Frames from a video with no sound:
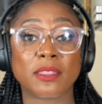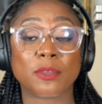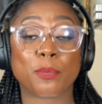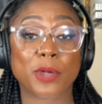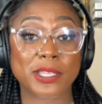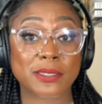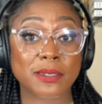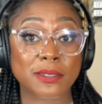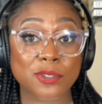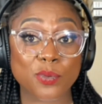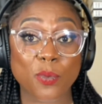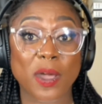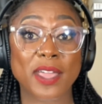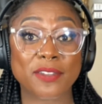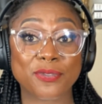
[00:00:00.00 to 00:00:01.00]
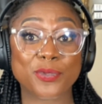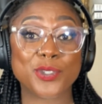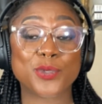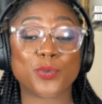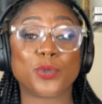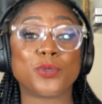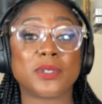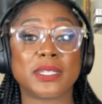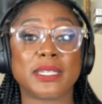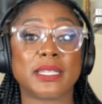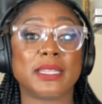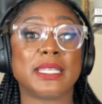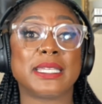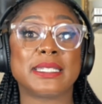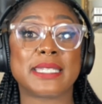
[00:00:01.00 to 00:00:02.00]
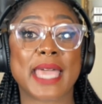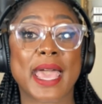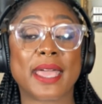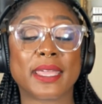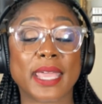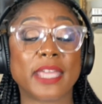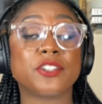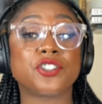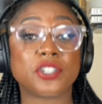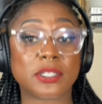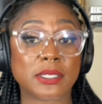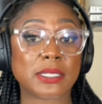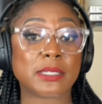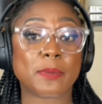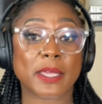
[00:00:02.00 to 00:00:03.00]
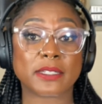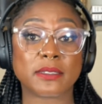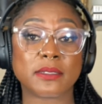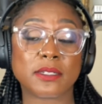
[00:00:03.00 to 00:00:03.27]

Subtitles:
The president's wife was wounded in the attack, and she's expected to